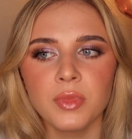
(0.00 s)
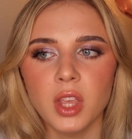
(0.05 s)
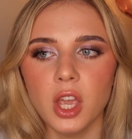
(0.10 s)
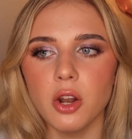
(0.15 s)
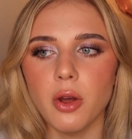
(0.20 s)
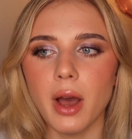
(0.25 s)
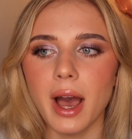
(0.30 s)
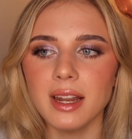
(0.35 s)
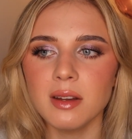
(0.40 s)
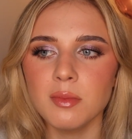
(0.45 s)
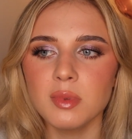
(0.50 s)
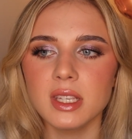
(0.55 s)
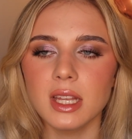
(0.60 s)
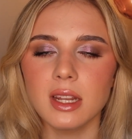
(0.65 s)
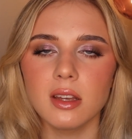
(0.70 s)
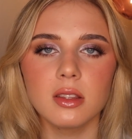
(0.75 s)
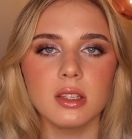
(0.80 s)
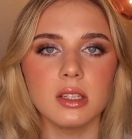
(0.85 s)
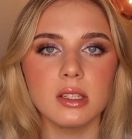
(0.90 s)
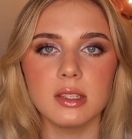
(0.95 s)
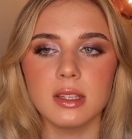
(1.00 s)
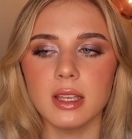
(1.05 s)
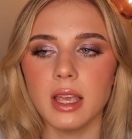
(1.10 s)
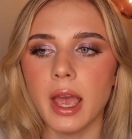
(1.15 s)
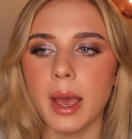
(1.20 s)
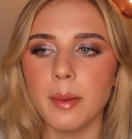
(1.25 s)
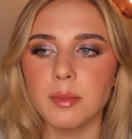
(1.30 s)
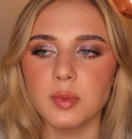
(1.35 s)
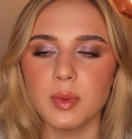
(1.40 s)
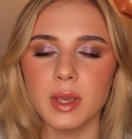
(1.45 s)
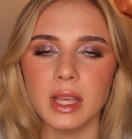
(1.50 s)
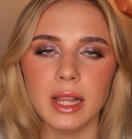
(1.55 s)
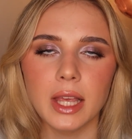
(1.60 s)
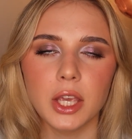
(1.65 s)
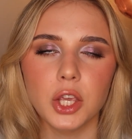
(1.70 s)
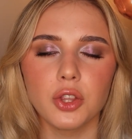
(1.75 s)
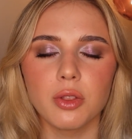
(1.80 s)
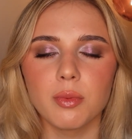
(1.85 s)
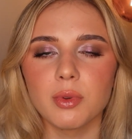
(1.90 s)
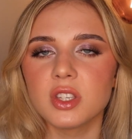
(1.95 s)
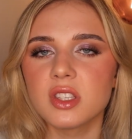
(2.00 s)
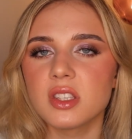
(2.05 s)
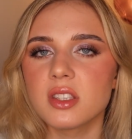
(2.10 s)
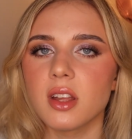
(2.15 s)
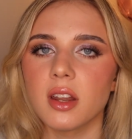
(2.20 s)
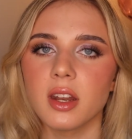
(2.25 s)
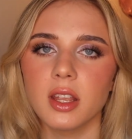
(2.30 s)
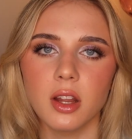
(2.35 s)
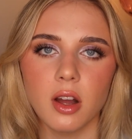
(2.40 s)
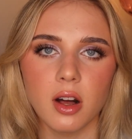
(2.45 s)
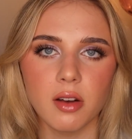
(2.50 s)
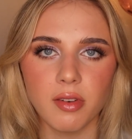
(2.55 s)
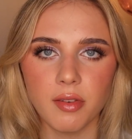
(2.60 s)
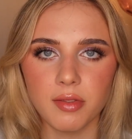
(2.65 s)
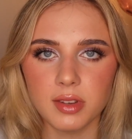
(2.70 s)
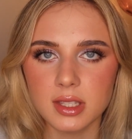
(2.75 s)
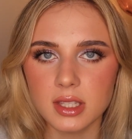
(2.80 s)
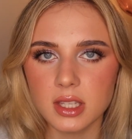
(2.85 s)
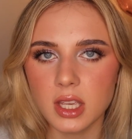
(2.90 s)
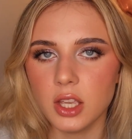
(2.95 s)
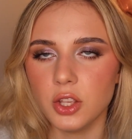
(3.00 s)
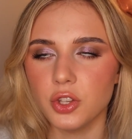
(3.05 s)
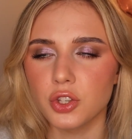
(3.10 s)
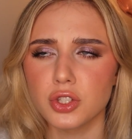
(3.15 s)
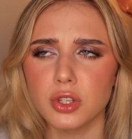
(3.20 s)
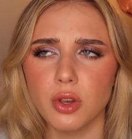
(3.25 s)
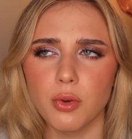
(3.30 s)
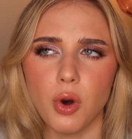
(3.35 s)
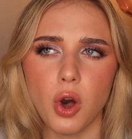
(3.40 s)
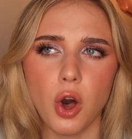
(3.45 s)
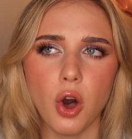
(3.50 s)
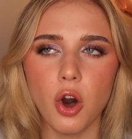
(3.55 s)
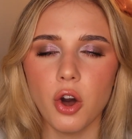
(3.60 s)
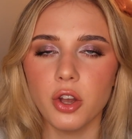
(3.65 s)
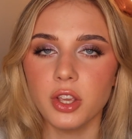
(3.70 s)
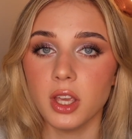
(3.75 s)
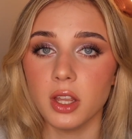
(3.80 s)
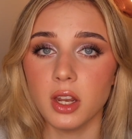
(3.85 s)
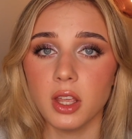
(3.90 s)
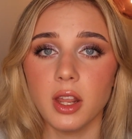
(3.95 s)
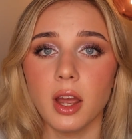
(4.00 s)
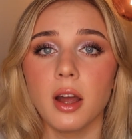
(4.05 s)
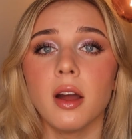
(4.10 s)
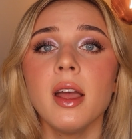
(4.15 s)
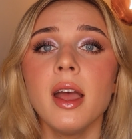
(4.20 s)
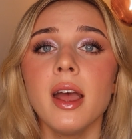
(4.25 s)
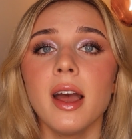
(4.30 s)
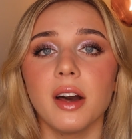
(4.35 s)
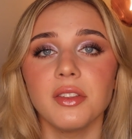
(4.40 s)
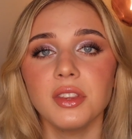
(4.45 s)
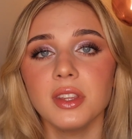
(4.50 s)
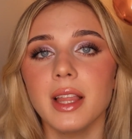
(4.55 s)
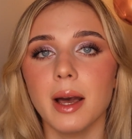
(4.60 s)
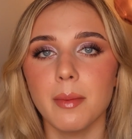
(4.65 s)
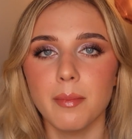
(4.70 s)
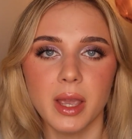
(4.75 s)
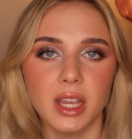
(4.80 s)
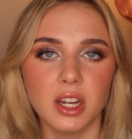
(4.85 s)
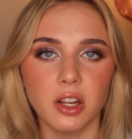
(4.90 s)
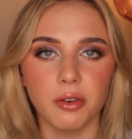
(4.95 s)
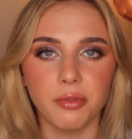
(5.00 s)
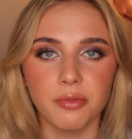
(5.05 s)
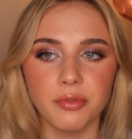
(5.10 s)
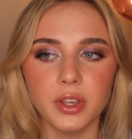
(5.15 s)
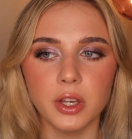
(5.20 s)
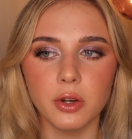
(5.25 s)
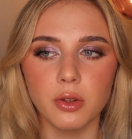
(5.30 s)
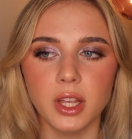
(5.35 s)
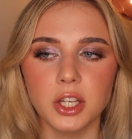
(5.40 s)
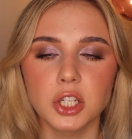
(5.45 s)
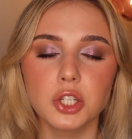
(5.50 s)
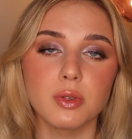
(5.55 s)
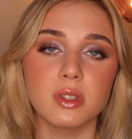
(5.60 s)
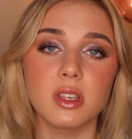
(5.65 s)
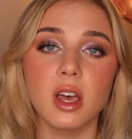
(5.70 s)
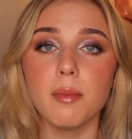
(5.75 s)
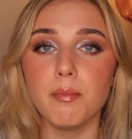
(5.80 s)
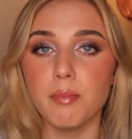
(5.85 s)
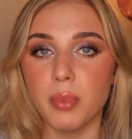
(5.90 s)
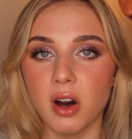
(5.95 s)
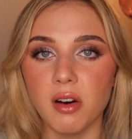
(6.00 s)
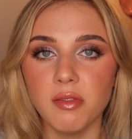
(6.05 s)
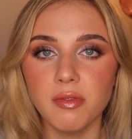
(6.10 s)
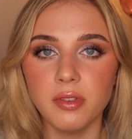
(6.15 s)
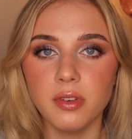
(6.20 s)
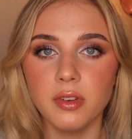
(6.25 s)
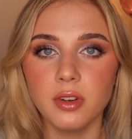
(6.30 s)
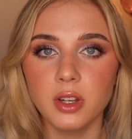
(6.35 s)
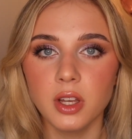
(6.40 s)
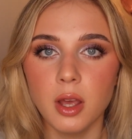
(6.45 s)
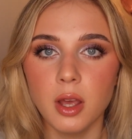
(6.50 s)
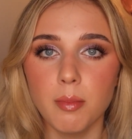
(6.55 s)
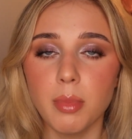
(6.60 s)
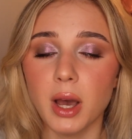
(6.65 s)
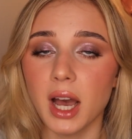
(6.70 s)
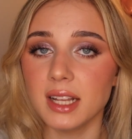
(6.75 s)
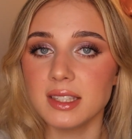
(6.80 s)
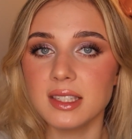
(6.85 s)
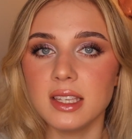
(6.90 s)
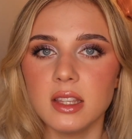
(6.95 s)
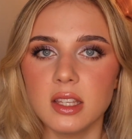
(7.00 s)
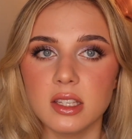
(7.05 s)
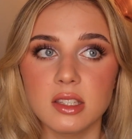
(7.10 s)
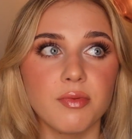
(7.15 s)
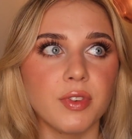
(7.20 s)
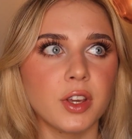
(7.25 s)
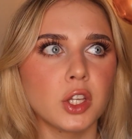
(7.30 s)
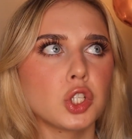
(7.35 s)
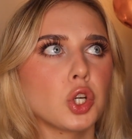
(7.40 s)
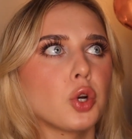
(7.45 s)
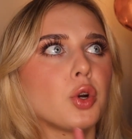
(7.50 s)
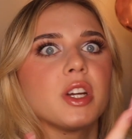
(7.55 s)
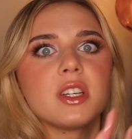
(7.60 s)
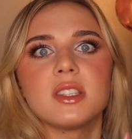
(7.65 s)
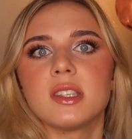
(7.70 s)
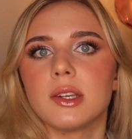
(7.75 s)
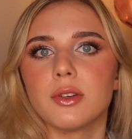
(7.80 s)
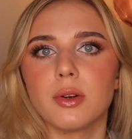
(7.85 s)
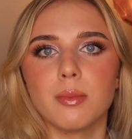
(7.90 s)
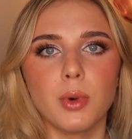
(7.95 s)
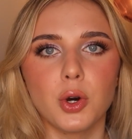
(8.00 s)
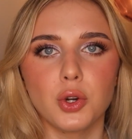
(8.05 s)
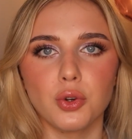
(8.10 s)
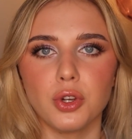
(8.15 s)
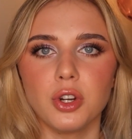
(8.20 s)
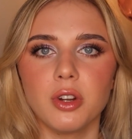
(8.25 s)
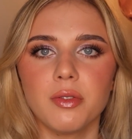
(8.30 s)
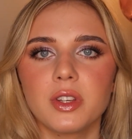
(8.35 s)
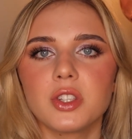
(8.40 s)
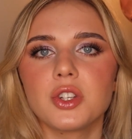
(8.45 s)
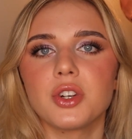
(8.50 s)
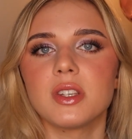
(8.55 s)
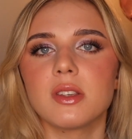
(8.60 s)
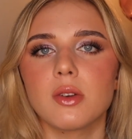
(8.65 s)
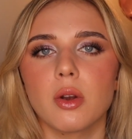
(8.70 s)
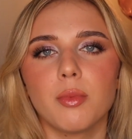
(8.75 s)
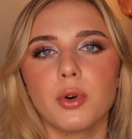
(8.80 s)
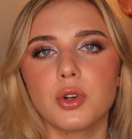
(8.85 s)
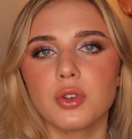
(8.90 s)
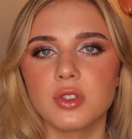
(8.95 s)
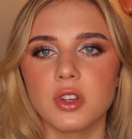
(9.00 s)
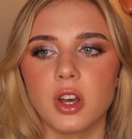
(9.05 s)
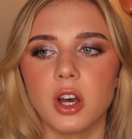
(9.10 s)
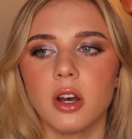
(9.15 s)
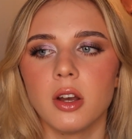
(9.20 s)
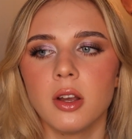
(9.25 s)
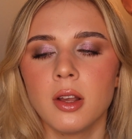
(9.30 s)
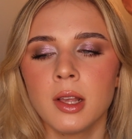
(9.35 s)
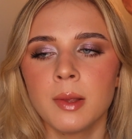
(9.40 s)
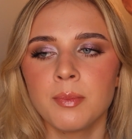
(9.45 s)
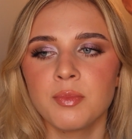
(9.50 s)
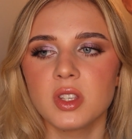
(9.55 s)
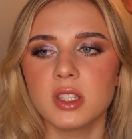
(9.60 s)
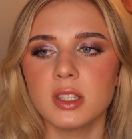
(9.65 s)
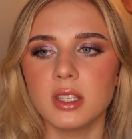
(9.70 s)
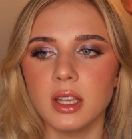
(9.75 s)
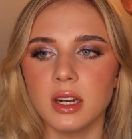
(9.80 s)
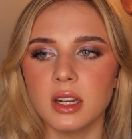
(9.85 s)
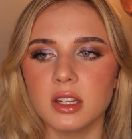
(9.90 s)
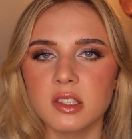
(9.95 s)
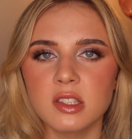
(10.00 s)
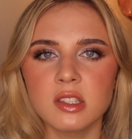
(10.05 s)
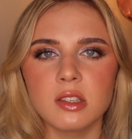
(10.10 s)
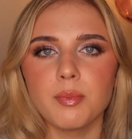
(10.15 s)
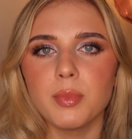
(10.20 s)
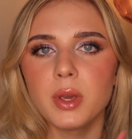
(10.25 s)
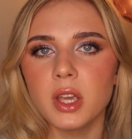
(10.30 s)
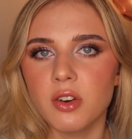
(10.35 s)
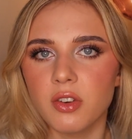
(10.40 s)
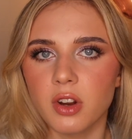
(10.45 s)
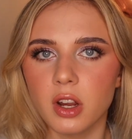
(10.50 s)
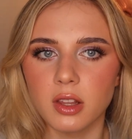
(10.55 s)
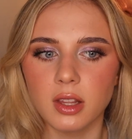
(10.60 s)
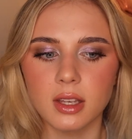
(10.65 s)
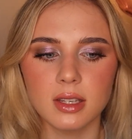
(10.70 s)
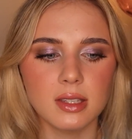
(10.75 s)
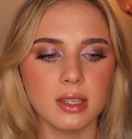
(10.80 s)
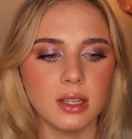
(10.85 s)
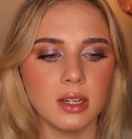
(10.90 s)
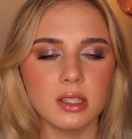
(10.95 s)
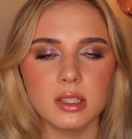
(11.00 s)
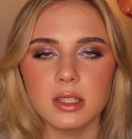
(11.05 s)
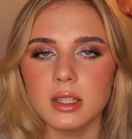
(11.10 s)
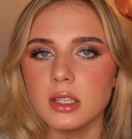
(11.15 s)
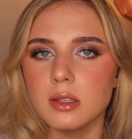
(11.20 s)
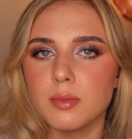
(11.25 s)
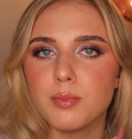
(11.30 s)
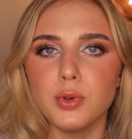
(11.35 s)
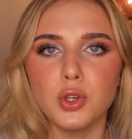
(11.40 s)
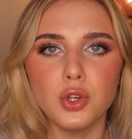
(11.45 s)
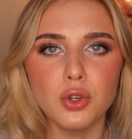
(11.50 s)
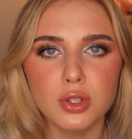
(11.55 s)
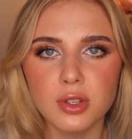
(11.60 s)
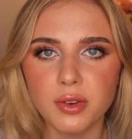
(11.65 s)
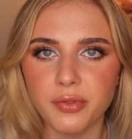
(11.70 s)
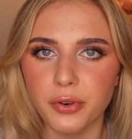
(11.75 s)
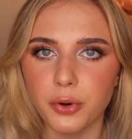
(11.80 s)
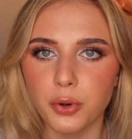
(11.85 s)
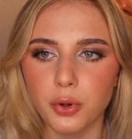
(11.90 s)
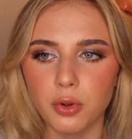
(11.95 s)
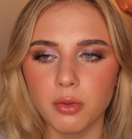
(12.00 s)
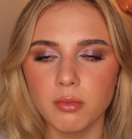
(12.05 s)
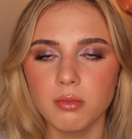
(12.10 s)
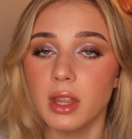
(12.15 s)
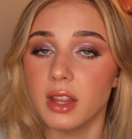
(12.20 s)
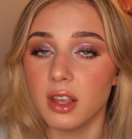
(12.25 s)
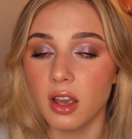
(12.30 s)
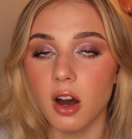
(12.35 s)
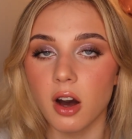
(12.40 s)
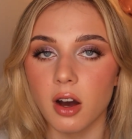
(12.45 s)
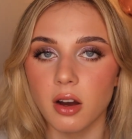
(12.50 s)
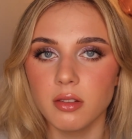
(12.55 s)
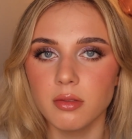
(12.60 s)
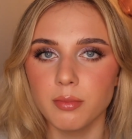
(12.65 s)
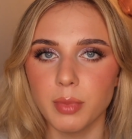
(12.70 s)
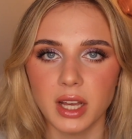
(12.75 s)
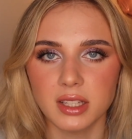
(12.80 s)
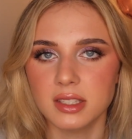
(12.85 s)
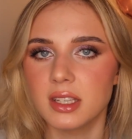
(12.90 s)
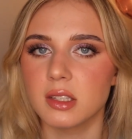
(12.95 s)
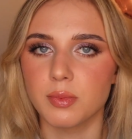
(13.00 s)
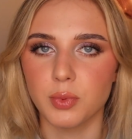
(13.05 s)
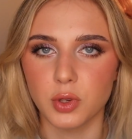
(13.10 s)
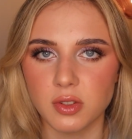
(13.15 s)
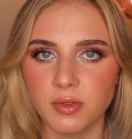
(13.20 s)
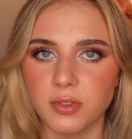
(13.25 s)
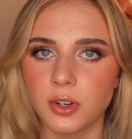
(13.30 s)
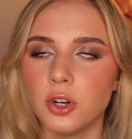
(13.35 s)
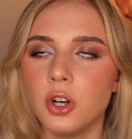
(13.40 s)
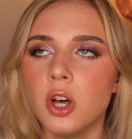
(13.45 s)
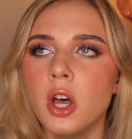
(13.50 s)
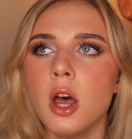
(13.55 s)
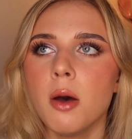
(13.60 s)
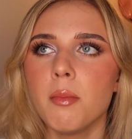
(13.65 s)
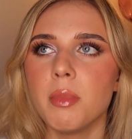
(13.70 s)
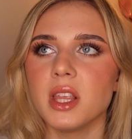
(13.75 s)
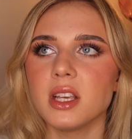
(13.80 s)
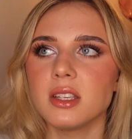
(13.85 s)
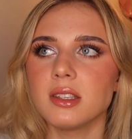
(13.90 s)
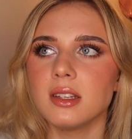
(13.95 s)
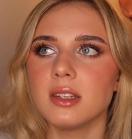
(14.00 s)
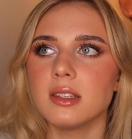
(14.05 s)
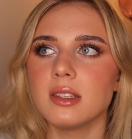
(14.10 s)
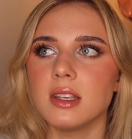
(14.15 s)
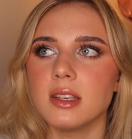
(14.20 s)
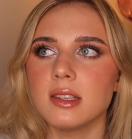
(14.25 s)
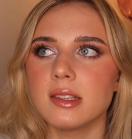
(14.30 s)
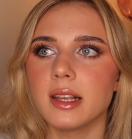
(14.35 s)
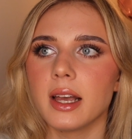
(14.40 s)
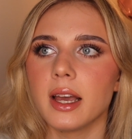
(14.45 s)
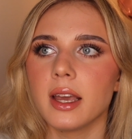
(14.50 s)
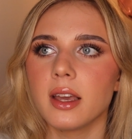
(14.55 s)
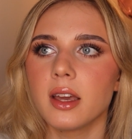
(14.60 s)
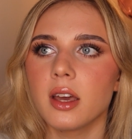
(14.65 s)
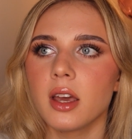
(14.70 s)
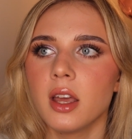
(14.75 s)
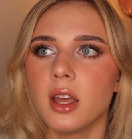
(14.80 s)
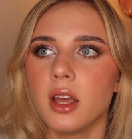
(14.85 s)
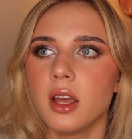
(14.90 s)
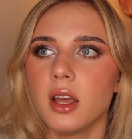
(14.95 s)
You know, Adam sent her these DMs being like, you're the most stunning guy I've ever seen, you're so hot, yada yada. I think that made her feel like she was above Behati, this Victoria's Secret model. You know, Victoria's Secret models are seen as superior. They're seen as these beautiful, and they are, Behati is beautiful, but they're seen as these like